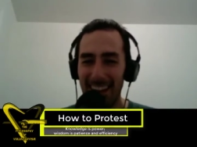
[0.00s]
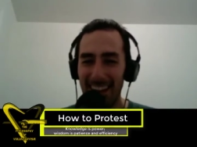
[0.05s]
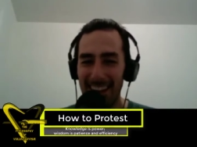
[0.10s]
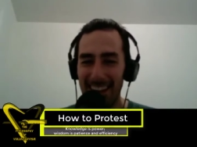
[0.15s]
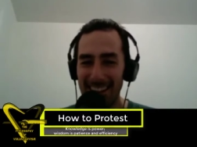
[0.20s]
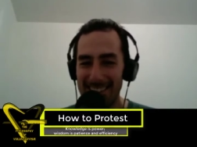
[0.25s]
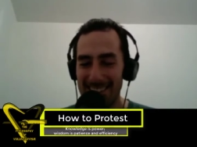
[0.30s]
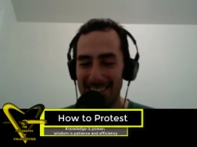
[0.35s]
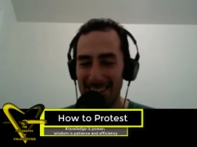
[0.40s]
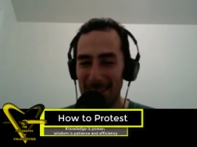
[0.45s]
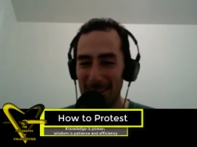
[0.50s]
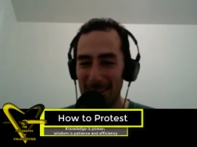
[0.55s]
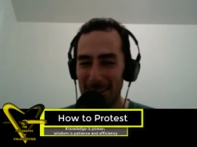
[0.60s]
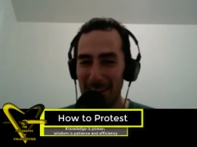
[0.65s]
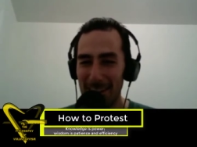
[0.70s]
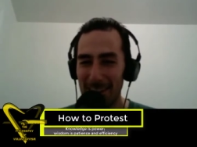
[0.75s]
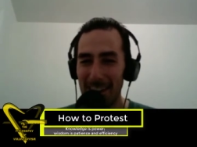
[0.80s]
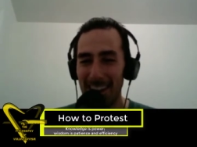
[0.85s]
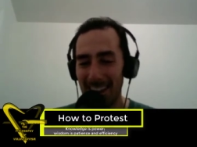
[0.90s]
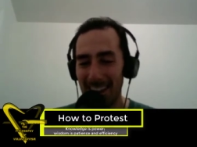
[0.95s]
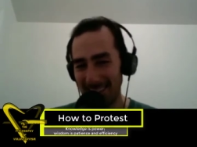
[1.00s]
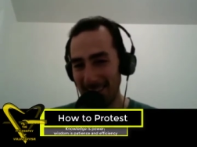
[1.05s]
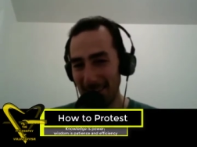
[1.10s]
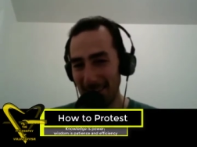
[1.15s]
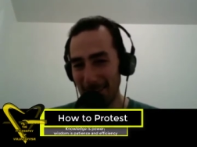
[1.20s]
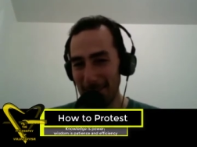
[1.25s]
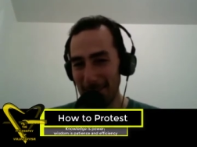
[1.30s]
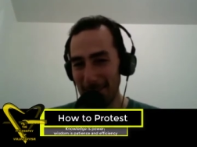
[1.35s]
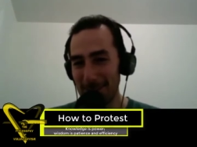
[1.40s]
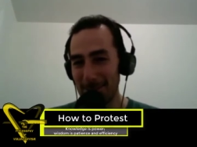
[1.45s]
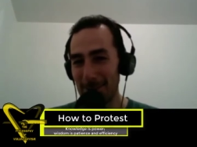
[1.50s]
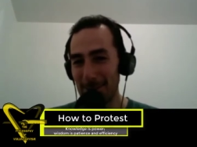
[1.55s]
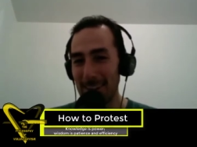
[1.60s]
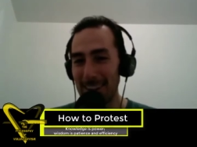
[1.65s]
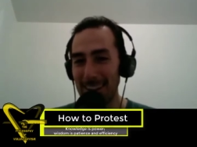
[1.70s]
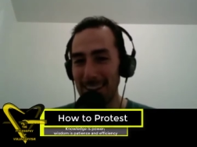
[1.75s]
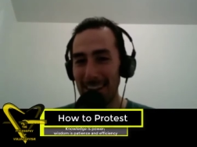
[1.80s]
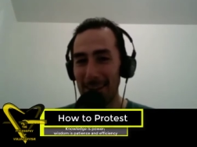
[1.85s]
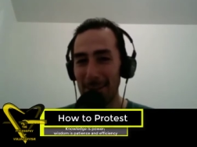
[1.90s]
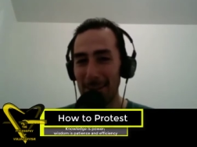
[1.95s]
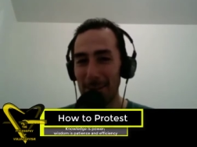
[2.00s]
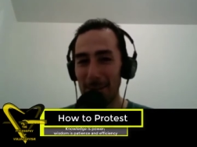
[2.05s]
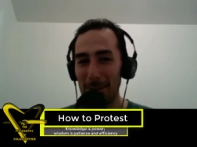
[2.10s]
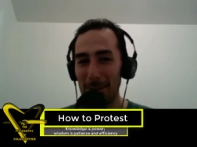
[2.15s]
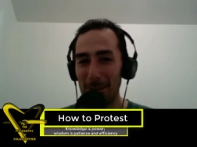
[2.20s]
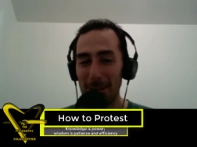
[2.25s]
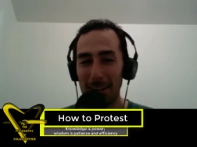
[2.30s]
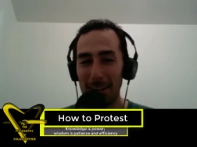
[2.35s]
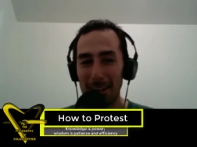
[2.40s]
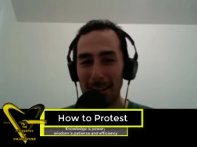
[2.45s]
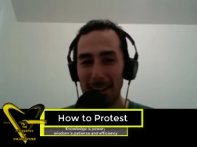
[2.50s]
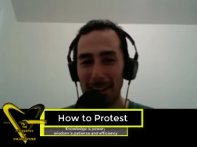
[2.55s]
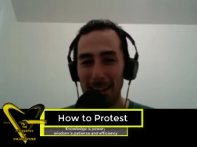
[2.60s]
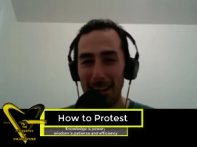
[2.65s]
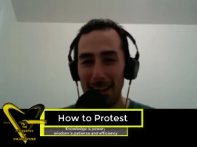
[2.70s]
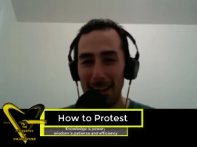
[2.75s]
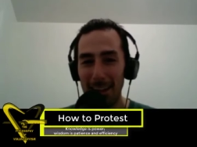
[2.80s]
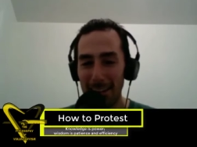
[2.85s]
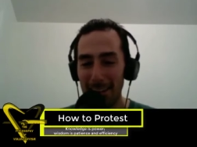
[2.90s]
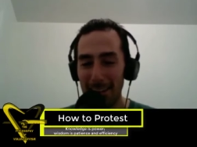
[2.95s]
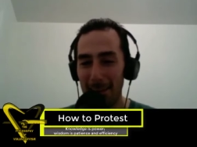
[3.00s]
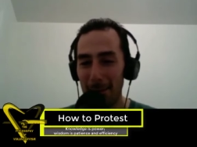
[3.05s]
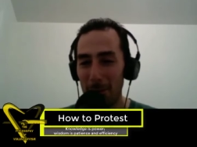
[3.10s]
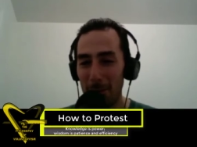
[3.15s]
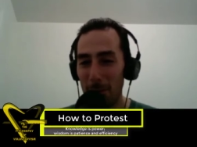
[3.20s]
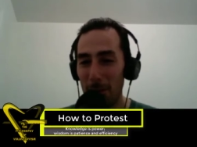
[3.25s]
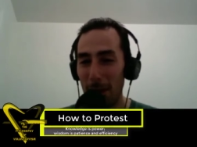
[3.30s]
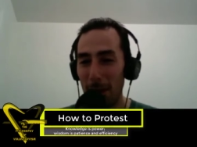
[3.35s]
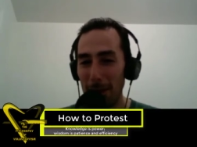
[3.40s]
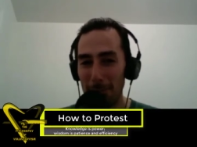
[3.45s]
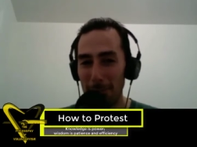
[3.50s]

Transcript: And so that's another reason why they can't grow that